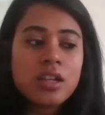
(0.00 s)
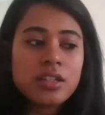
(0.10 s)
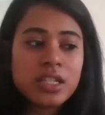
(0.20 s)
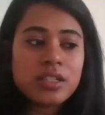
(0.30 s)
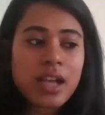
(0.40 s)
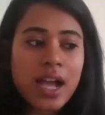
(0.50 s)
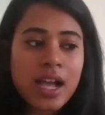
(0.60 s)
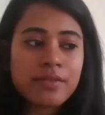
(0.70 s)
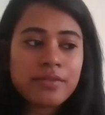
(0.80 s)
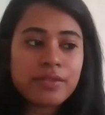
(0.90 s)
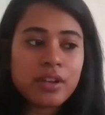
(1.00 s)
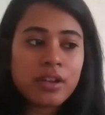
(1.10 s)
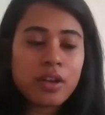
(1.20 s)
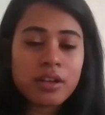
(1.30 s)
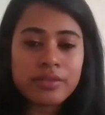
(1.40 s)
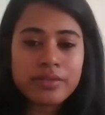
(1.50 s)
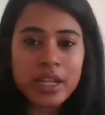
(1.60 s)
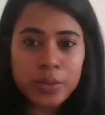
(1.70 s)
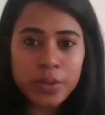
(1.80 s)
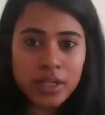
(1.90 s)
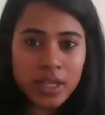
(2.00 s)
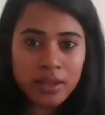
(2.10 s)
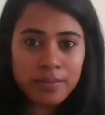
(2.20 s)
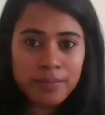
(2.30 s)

you need to have a lot of networking.